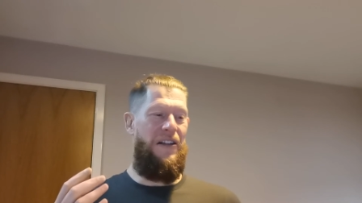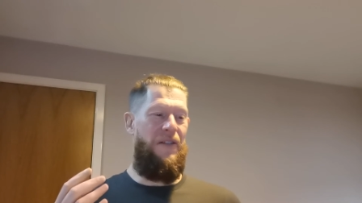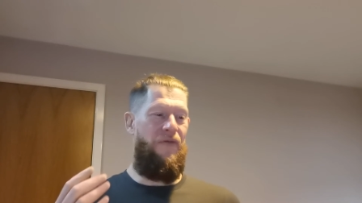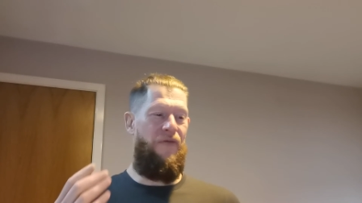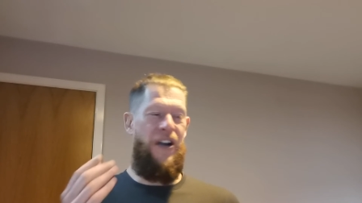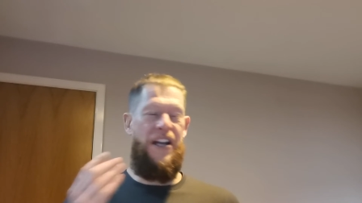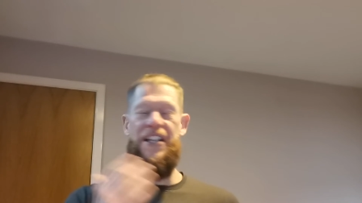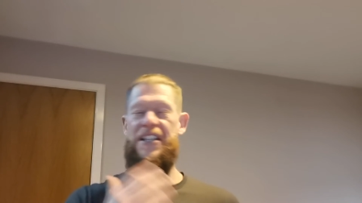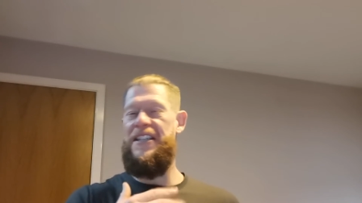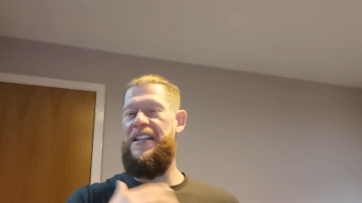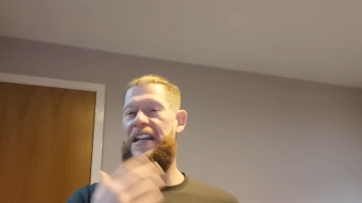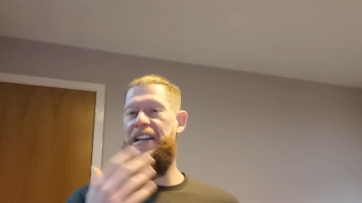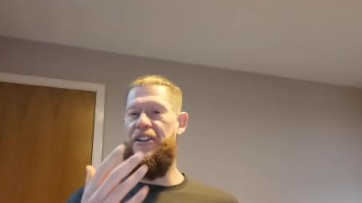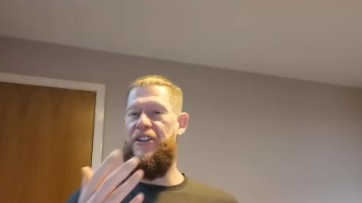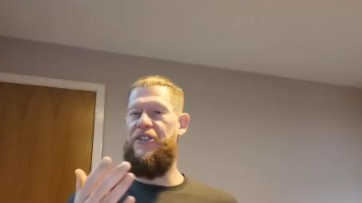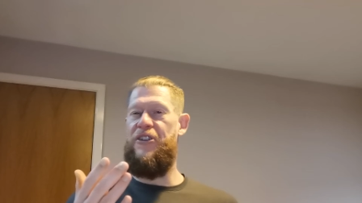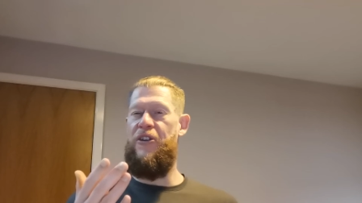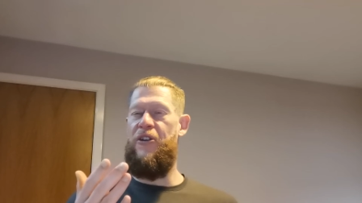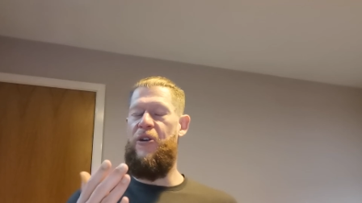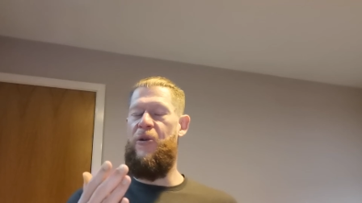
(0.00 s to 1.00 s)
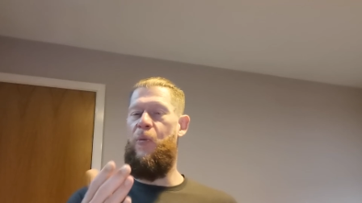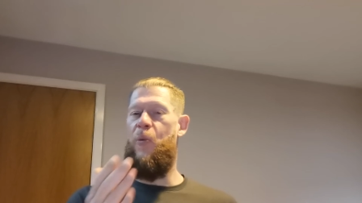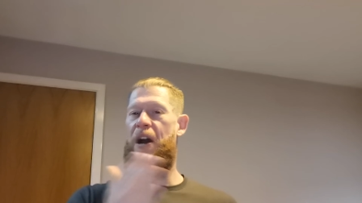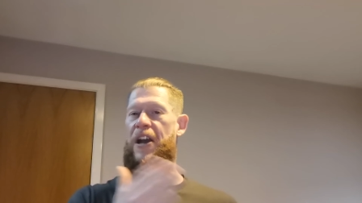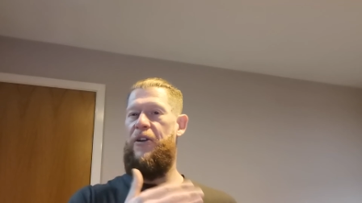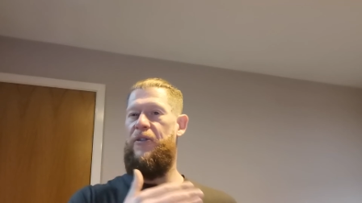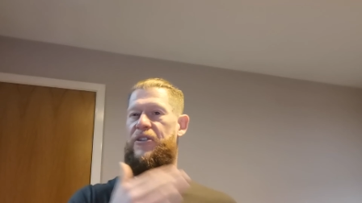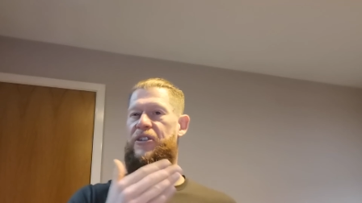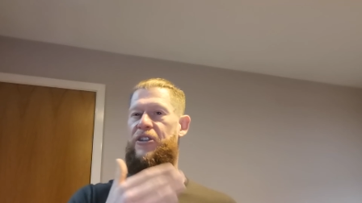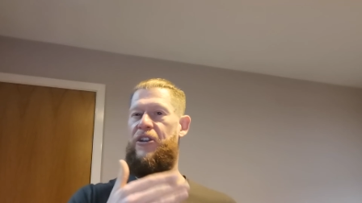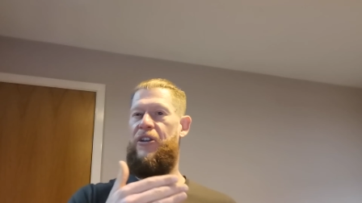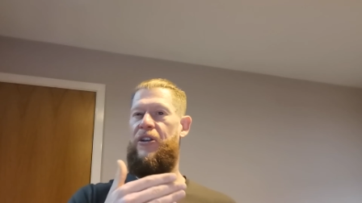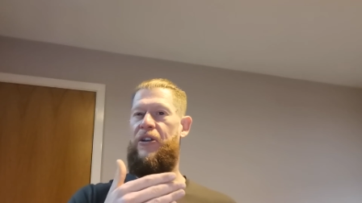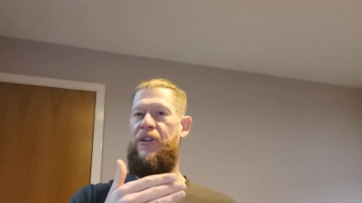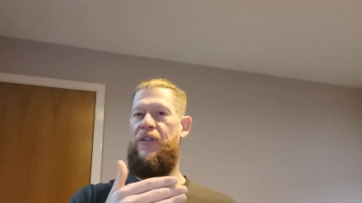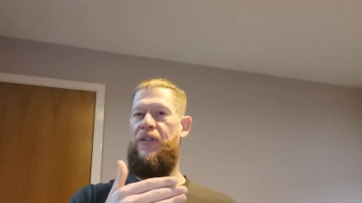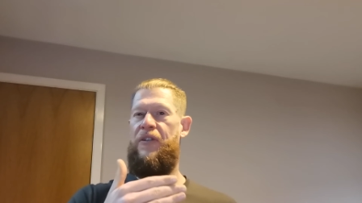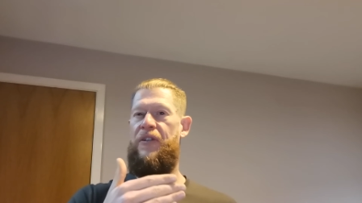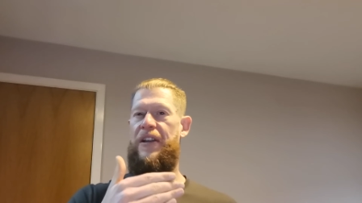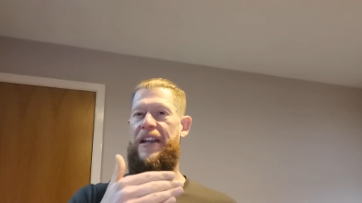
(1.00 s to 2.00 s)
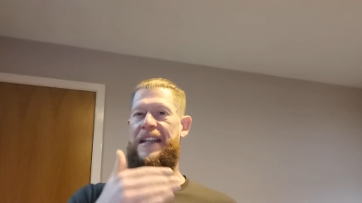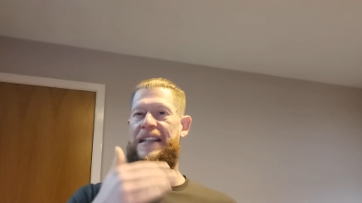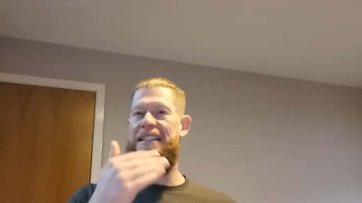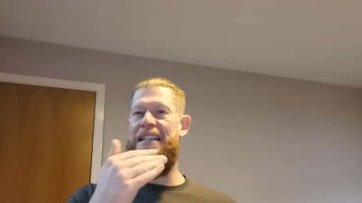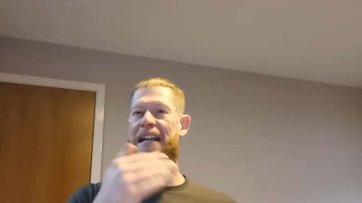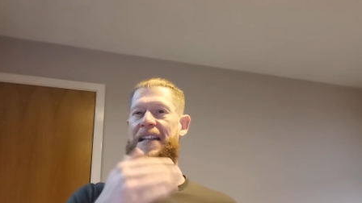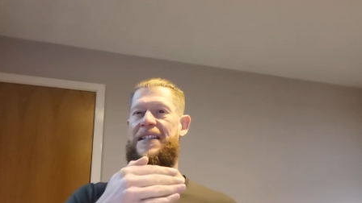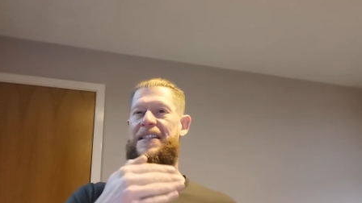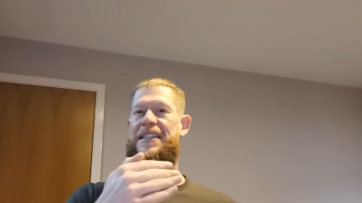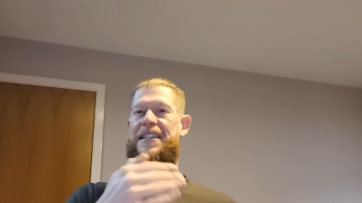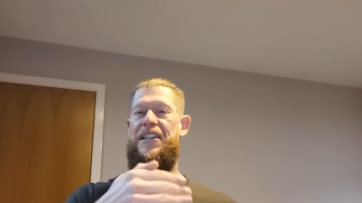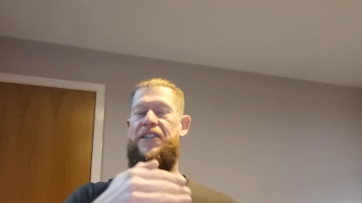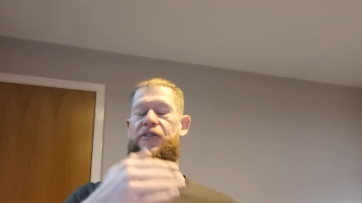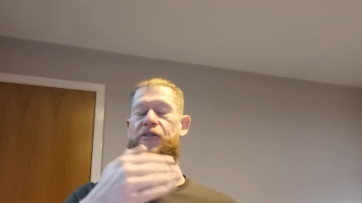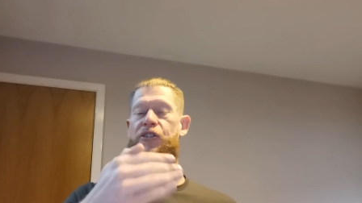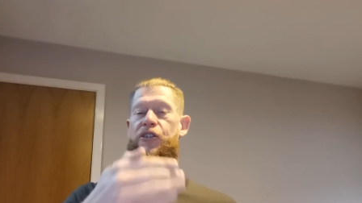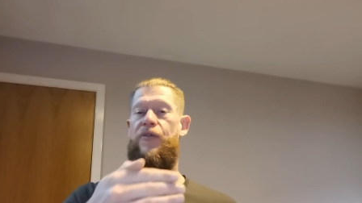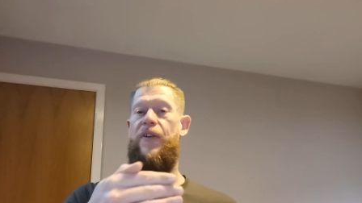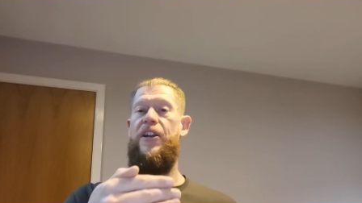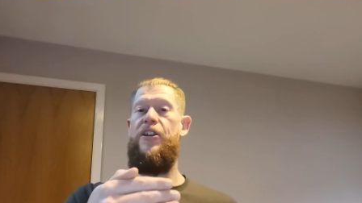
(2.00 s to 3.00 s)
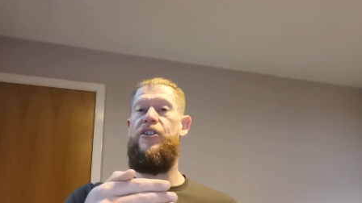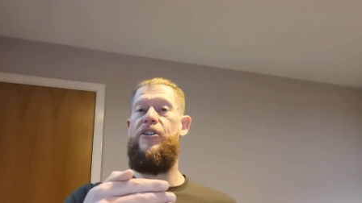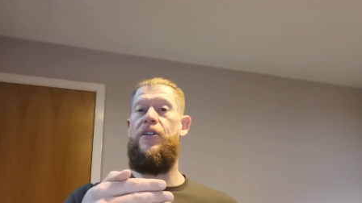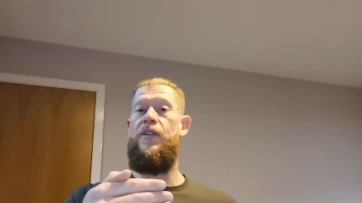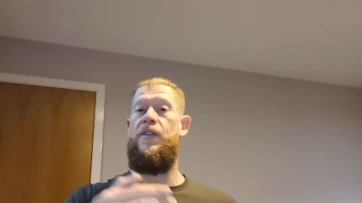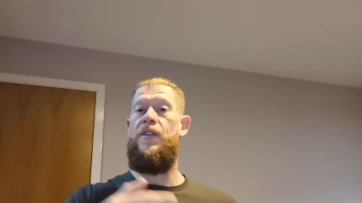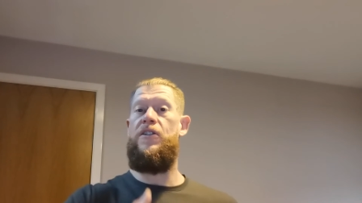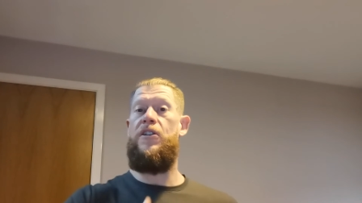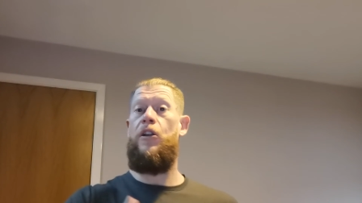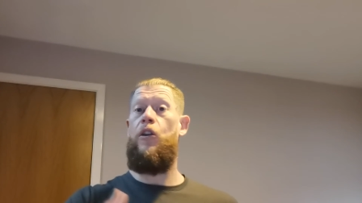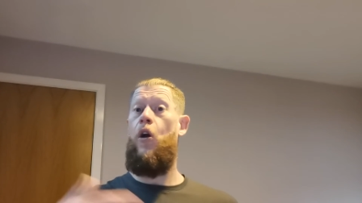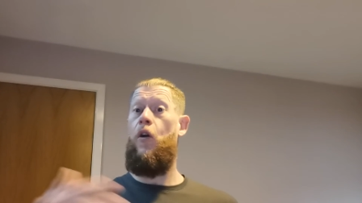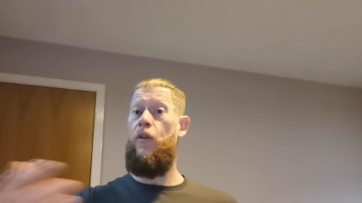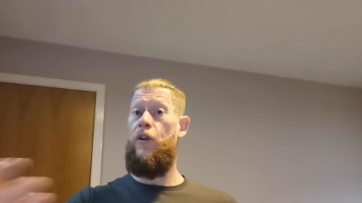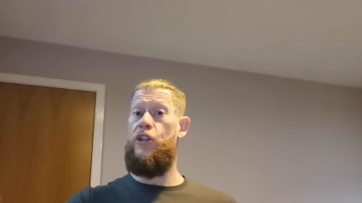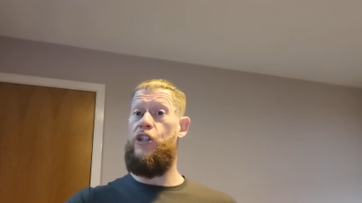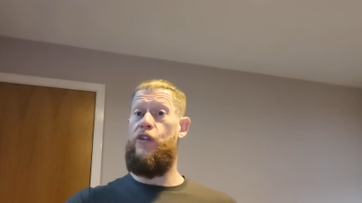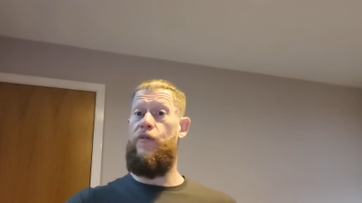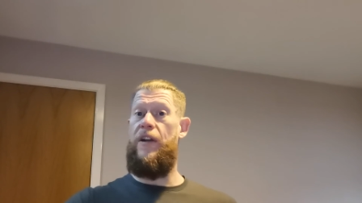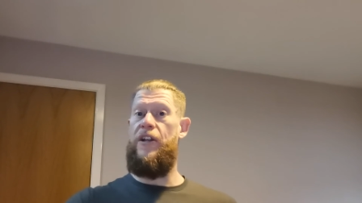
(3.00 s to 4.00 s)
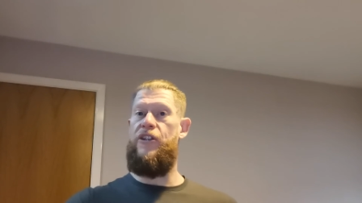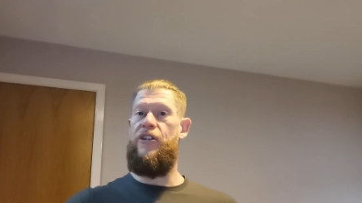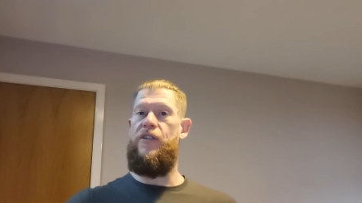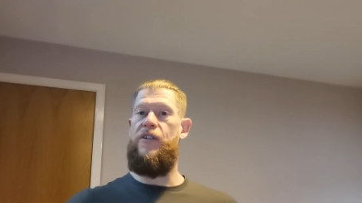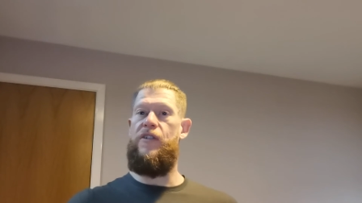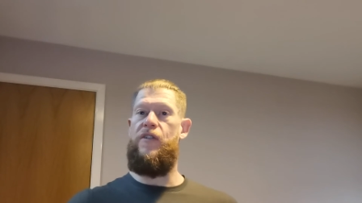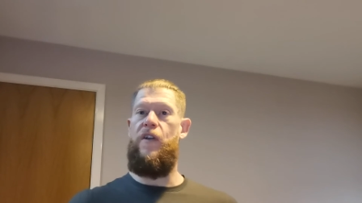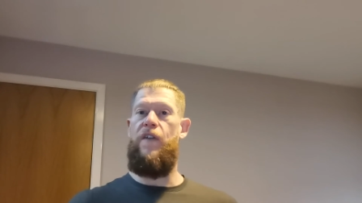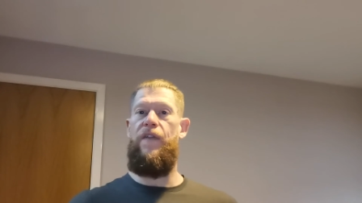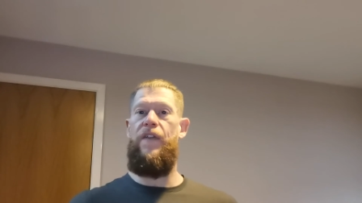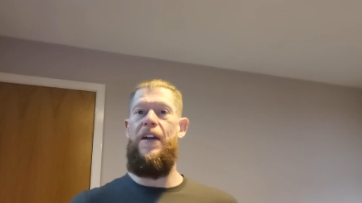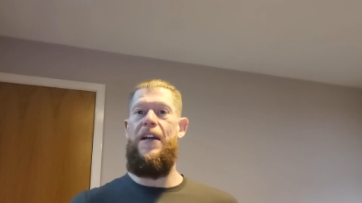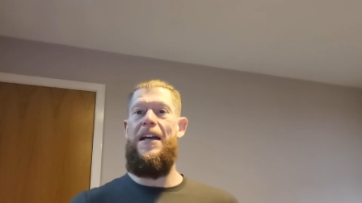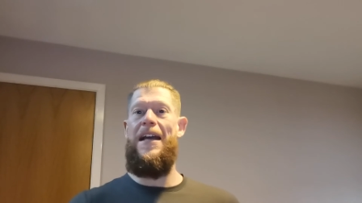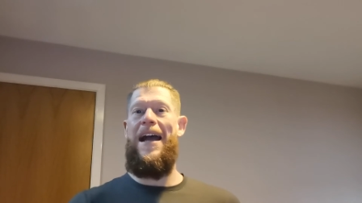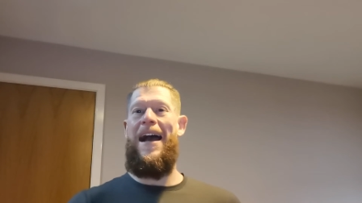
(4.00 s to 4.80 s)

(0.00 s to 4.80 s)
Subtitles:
racing in a certain way or certain intensities or durations to longer duration stuff.